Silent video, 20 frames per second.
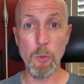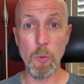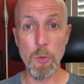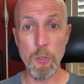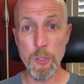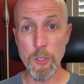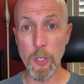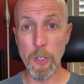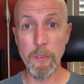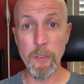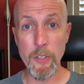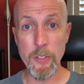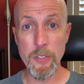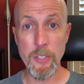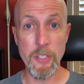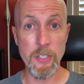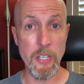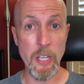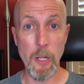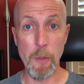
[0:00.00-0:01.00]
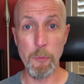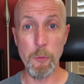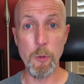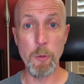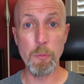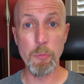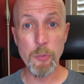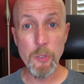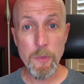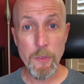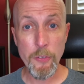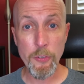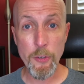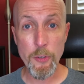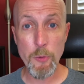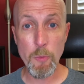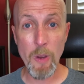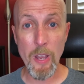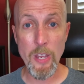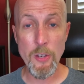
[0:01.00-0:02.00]
or service that's helped to improve the
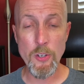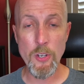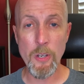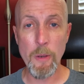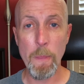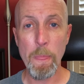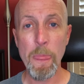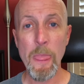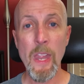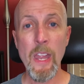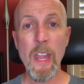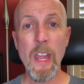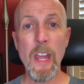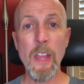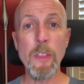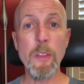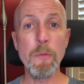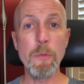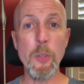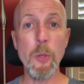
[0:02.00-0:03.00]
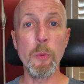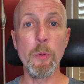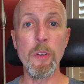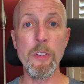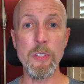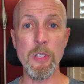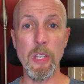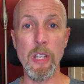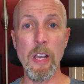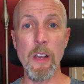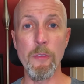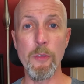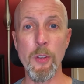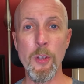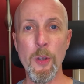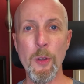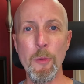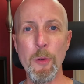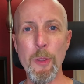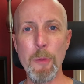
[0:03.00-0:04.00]
situation, and the viewer is left
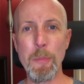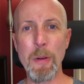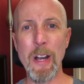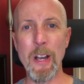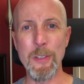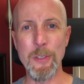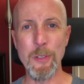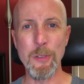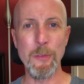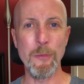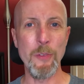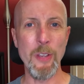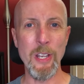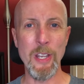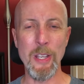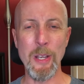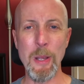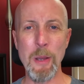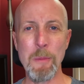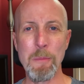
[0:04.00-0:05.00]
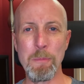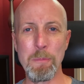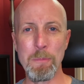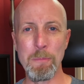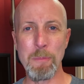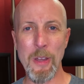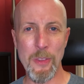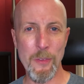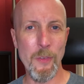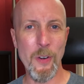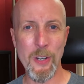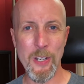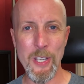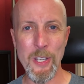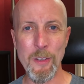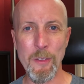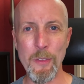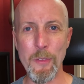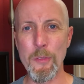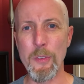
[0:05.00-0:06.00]
with a positive feeling by the very
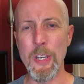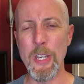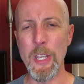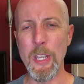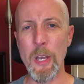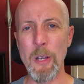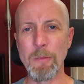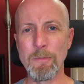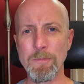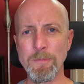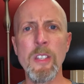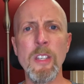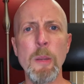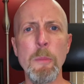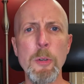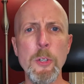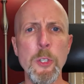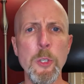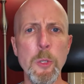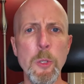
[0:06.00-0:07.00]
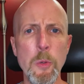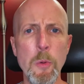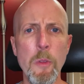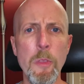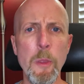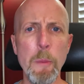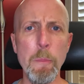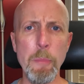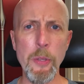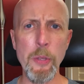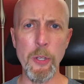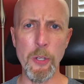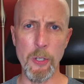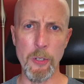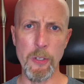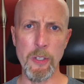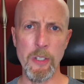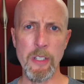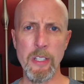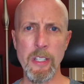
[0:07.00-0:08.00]
end of the video. Number 2, the
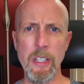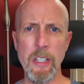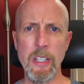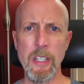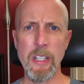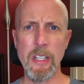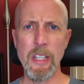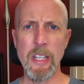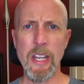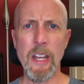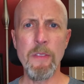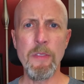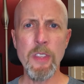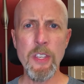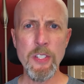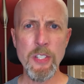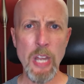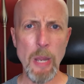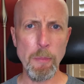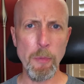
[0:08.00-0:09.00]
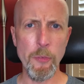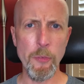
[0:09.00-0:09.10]
build. In this type of